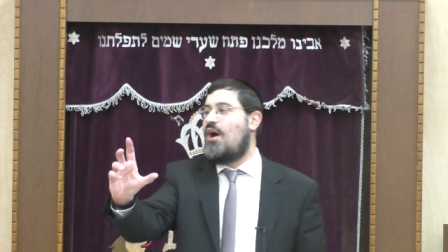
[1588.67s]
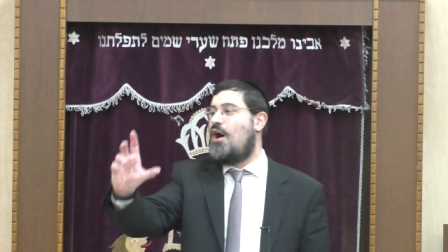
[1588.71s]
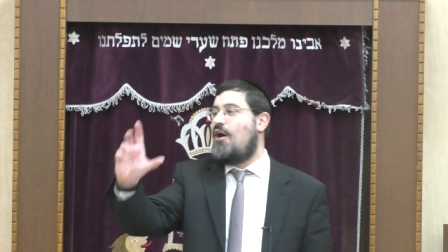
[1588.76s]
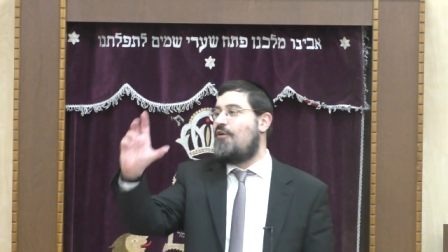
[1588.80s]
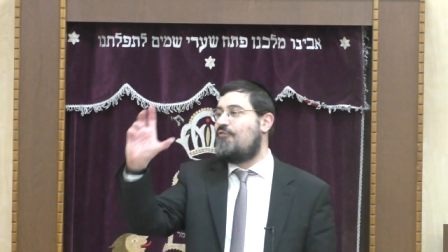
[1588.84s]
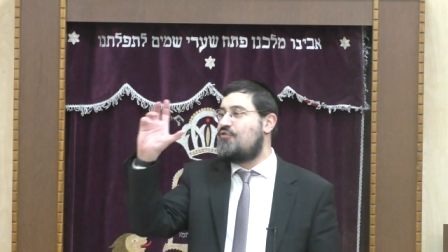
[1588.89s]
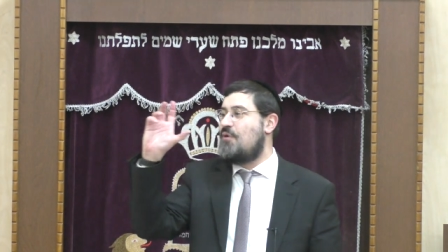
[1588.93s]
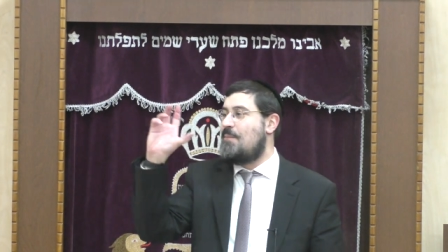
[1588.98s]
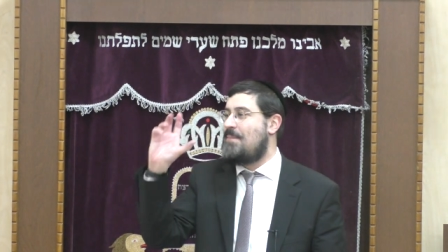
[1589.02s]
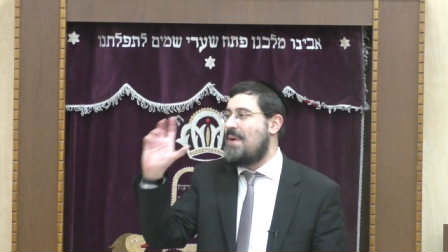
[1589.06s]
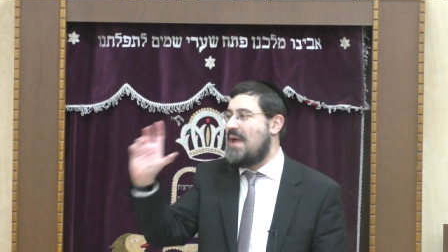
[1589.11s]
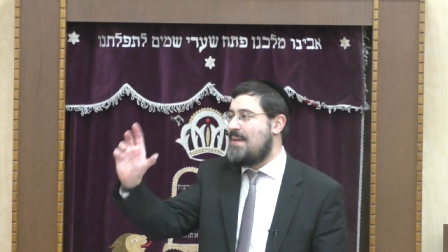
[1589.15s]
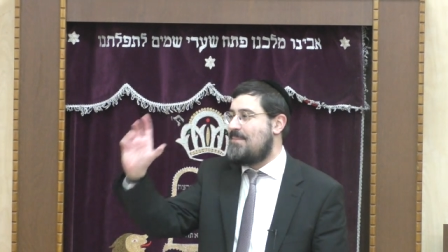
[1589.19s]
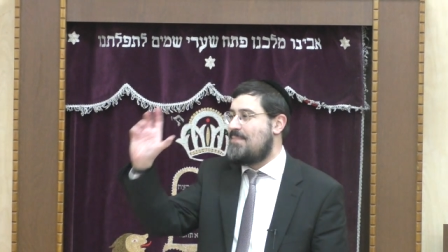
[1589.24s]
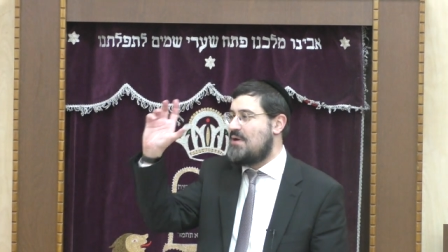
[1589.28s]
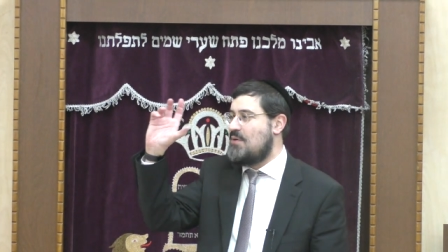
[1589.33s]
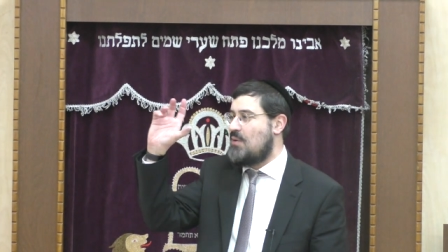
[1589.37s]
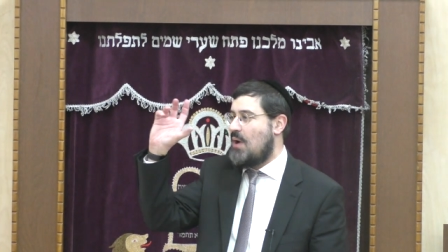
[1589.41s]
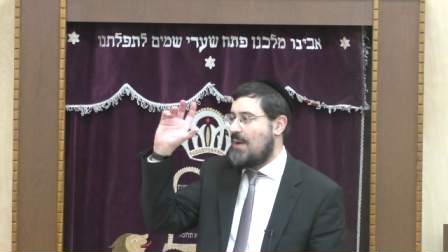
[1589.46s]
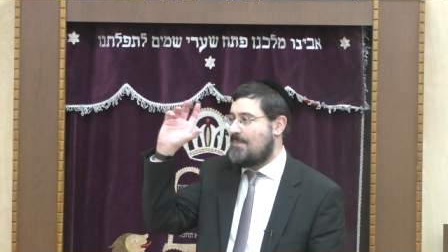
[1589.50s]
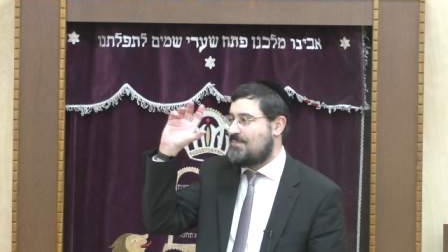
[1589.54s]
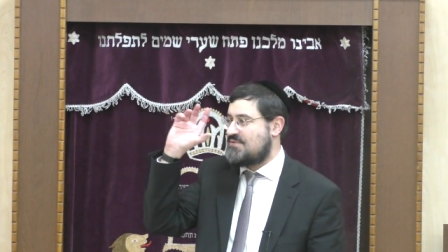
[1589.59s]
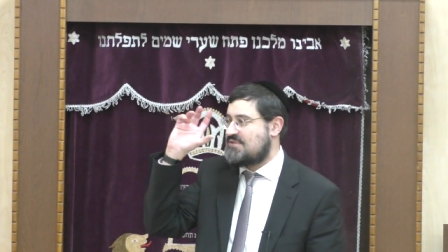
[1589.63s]
of the baby
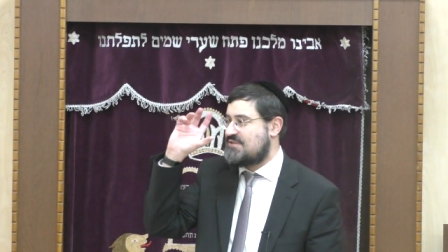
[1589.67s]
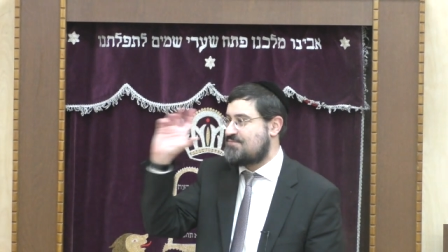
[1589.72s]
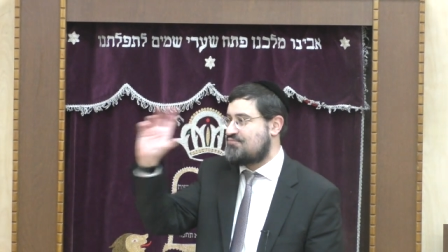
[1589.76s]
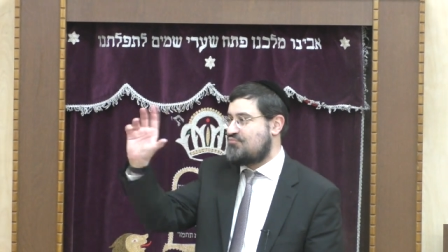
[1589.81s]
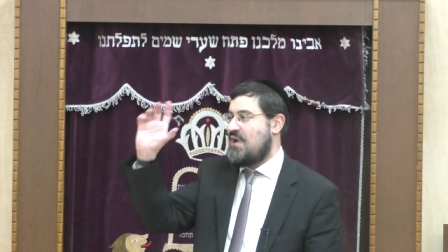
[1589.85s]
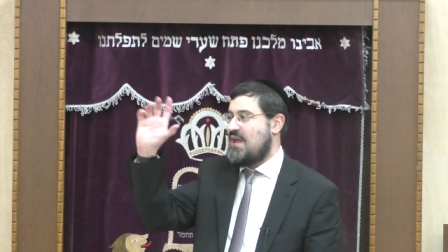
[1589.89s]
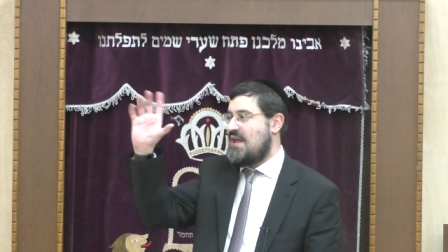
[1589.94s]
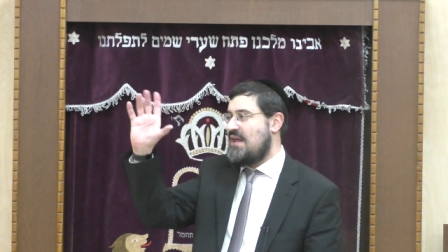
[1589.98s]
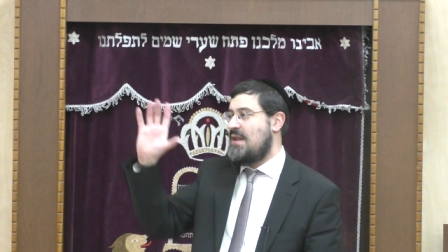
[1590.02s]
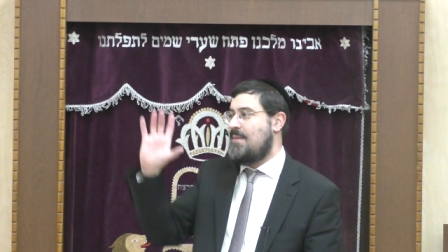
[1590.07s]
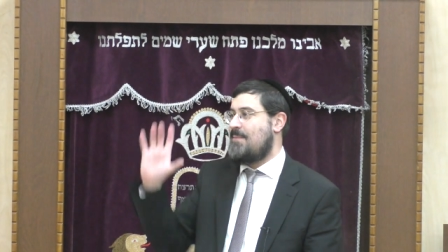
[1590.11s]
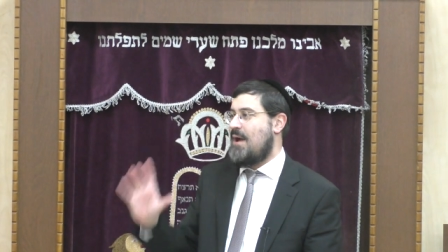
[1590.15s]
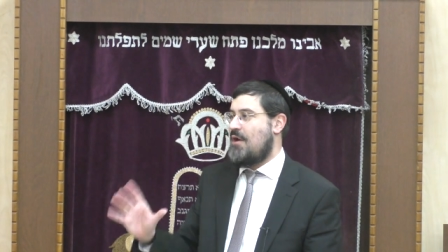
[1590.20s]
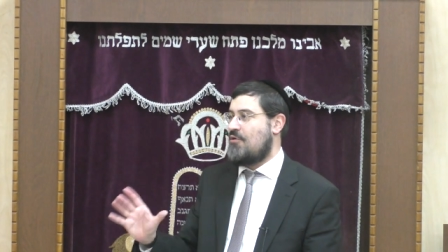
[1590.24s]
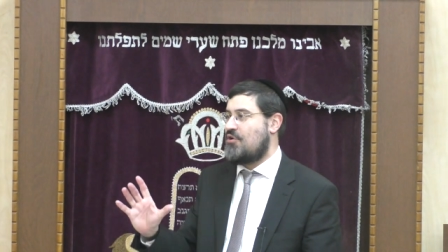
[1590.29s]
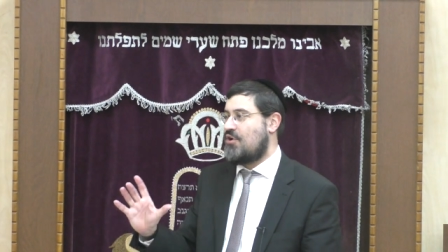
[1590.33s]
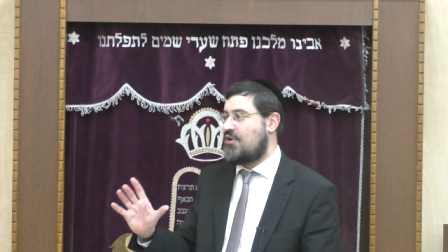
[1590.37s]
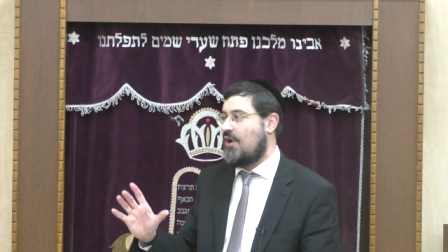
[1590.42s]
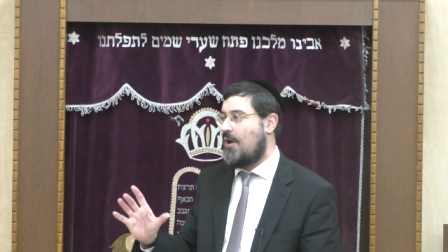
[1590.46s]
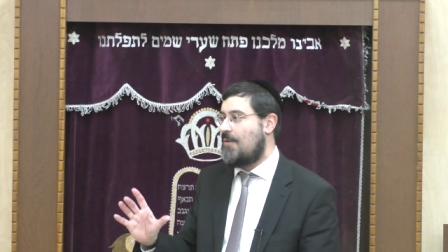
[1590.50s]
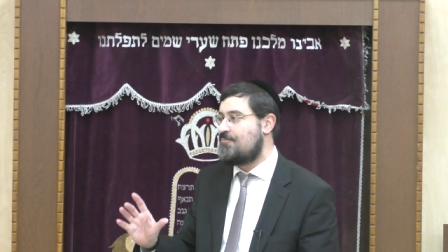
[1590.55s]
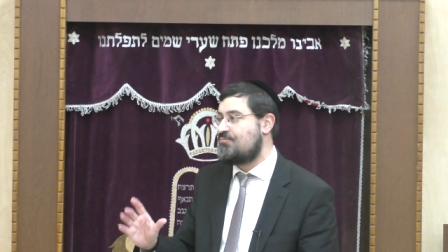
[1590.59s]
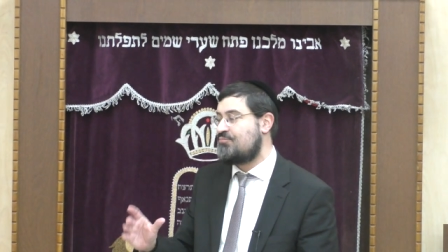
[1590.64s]
wipe spray in
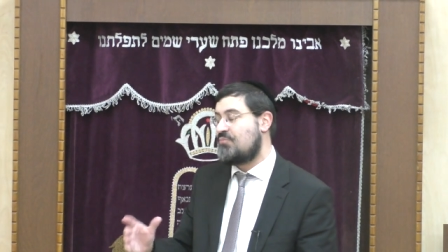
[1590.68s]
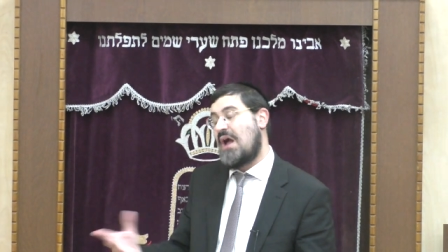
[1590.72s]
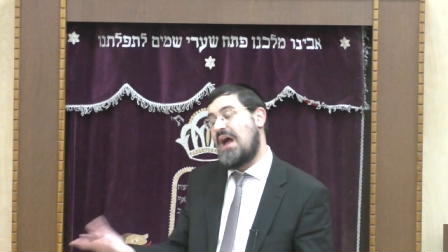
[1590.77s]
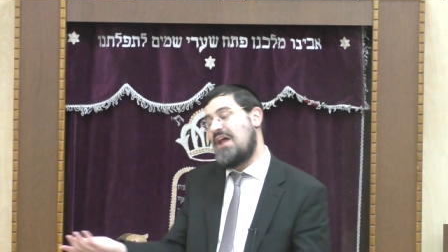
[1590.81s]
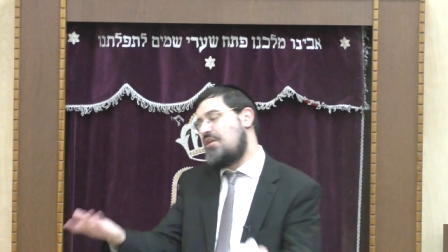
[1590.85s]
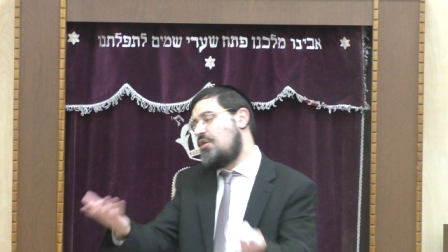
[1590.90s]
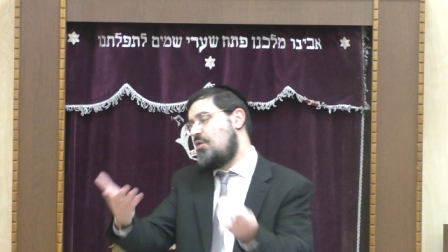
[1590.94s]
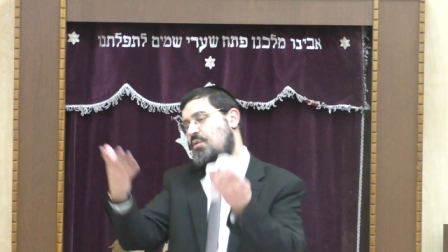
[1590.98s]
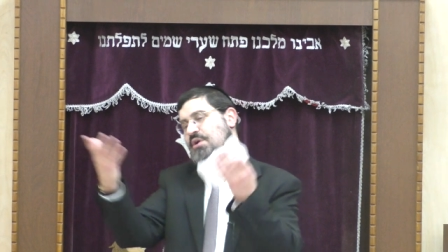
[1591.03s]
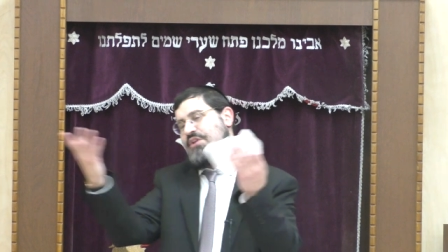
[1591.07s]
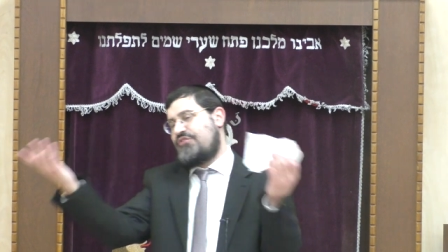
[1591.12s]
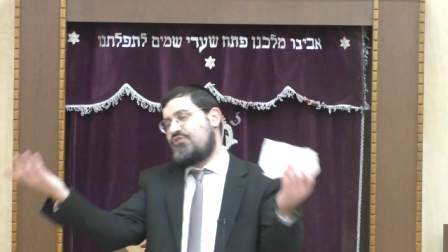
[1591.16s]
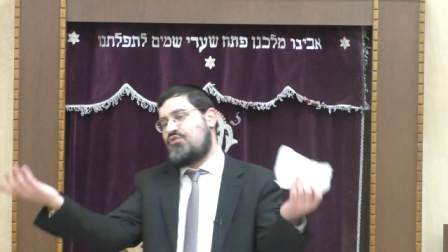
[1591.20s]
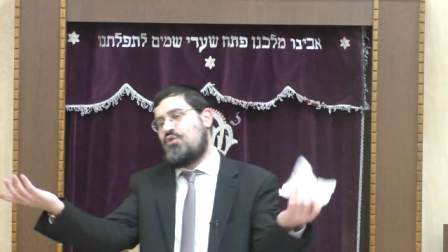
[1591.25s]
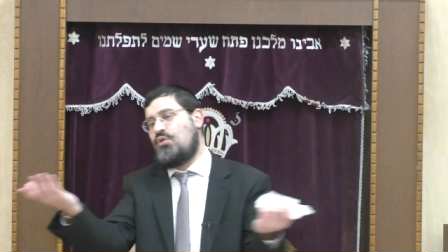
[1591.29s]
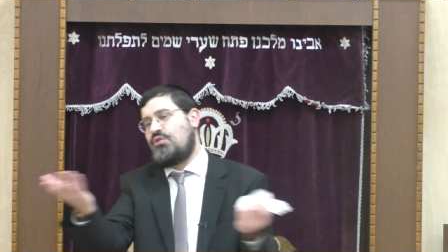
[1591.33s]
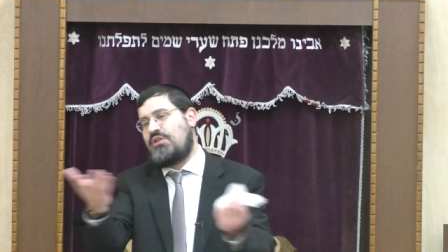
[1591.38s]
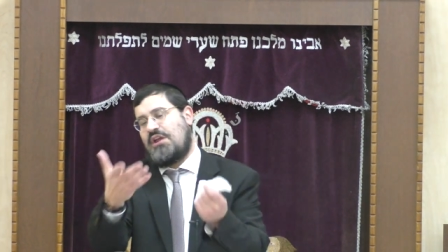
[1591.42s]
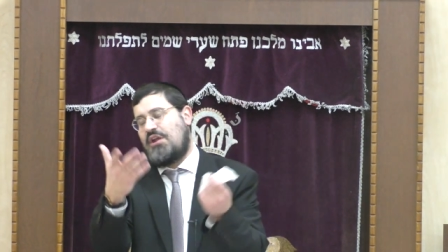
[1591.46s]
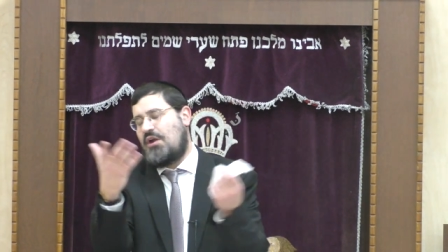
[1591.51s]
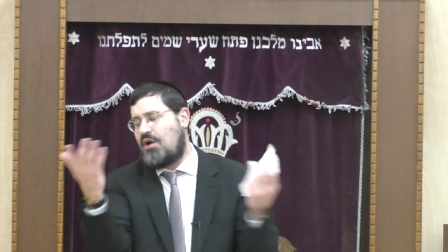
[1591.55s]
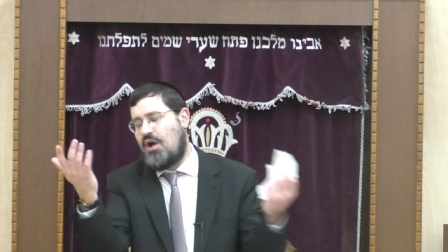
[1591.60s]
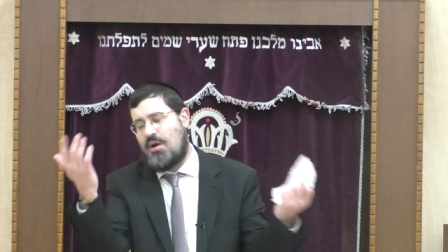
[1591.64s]
America. I don't know what it's
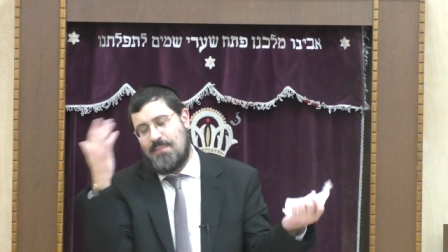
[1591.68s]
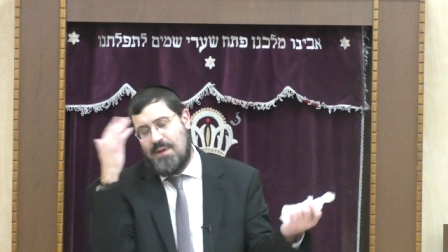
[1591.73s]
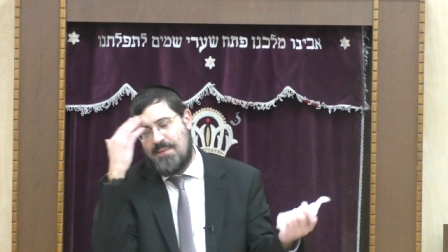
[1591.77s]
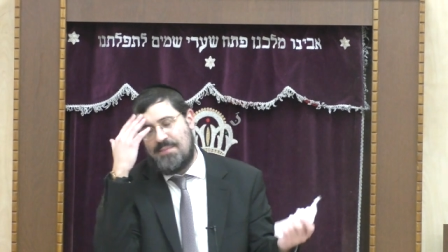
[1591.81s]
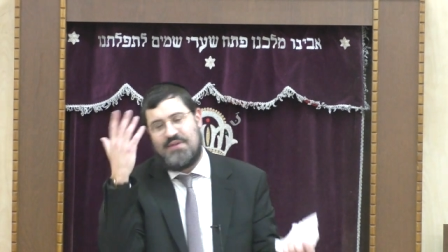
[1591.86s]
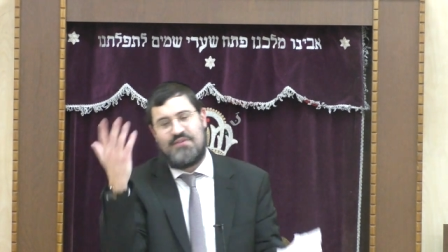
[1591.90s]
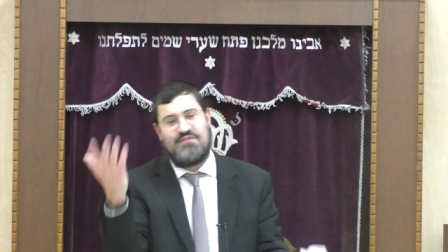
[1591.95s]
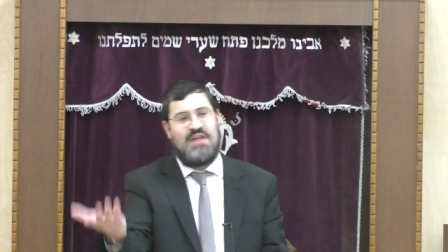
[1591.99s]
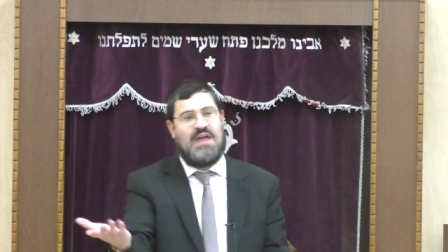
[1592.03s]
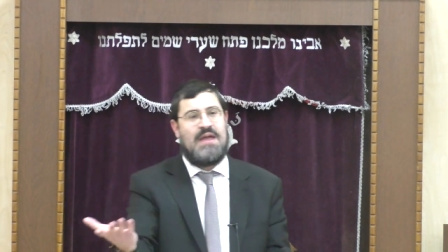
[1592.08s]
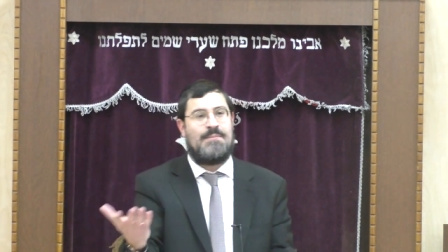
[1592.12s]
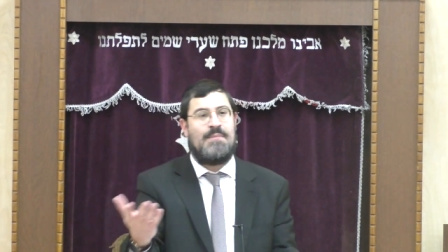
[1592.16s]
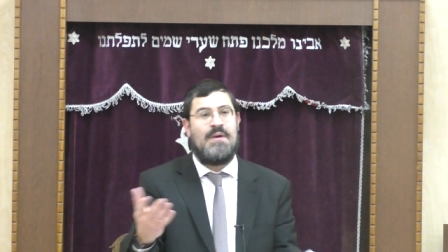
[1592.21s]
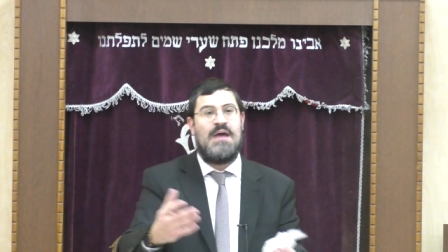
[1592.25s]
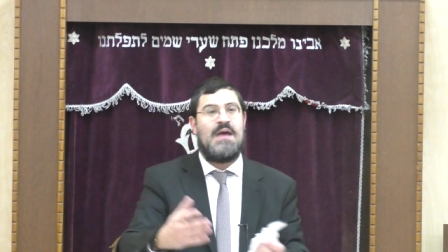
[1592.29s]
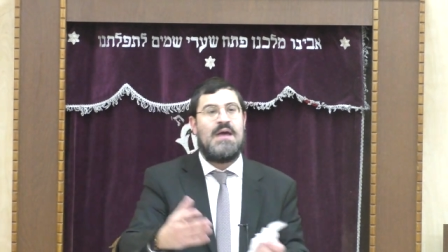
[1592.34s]
called, I can't remember his name.